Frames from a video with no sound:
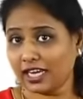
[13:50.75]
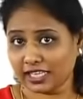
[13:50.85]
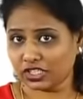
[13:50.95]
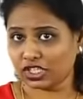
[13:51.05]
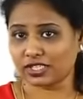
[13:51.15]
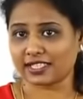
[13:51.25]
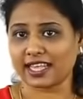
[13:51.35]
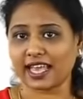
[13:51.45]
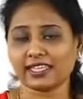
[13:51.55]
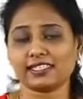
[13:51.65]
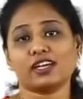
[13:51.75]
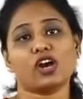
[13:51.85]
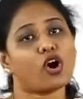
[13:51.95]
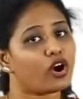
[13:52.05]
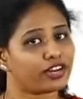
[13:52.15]
clicks to your site,
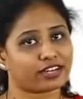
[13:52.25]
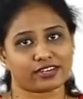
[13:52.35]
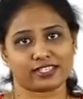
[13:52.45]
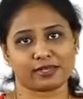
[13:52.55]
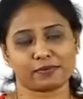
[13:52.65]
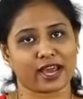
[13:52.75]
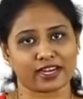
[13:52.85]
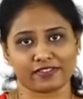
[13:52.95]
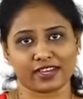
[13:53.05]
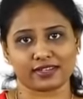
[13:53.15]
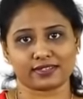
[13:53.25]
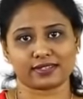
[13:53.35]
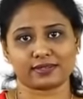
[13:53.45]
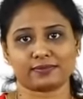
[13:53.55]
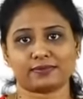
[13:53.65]
or increasing brand
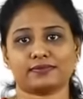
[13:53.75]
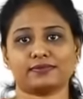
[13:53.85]
awareness.